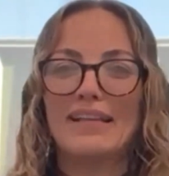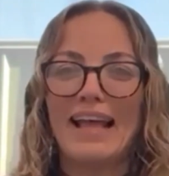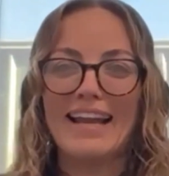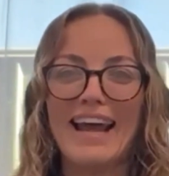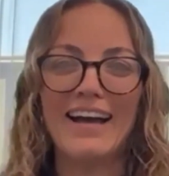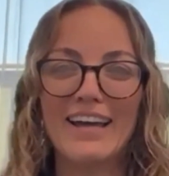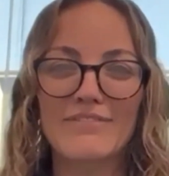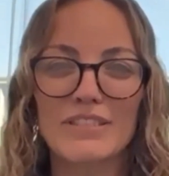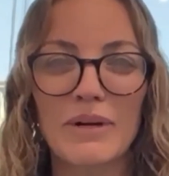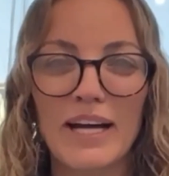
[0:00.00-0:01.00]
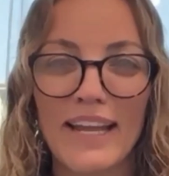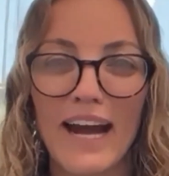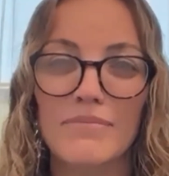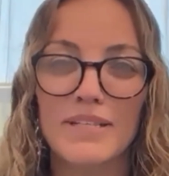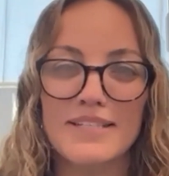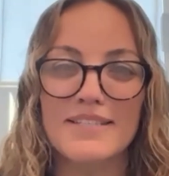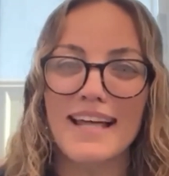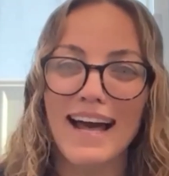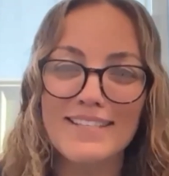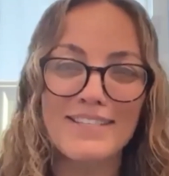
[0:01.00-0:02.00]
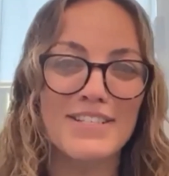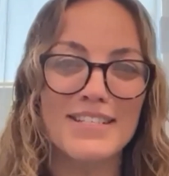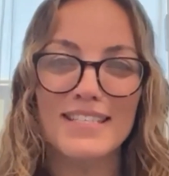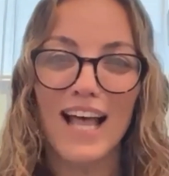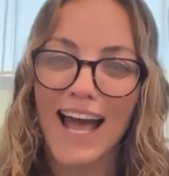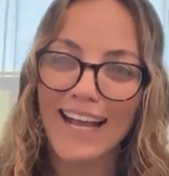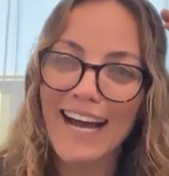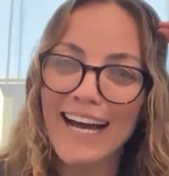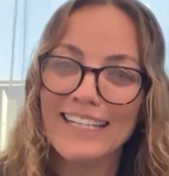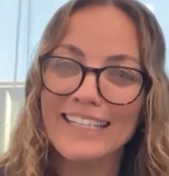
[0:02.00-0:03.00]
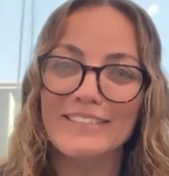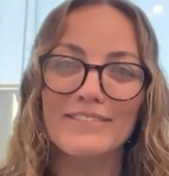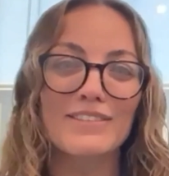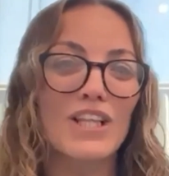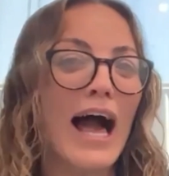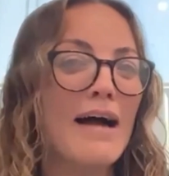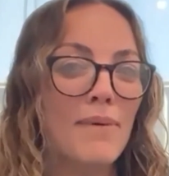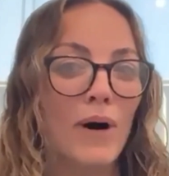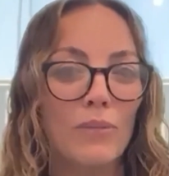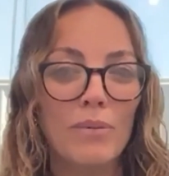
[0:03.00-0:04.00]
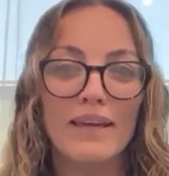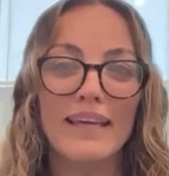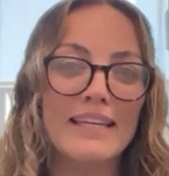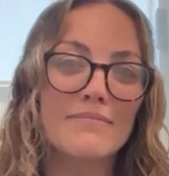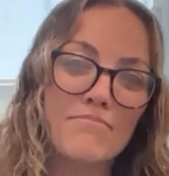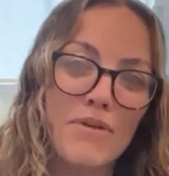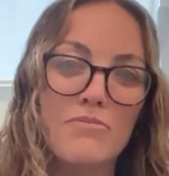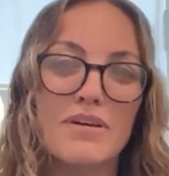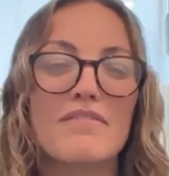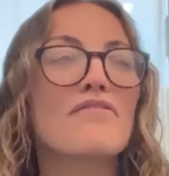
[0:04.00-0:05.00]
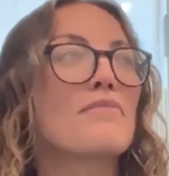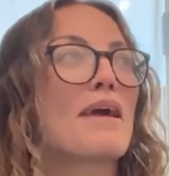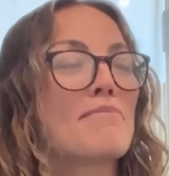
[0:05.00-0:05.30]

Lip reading: that out everywhere now. That's just like a little light bulb moment for me.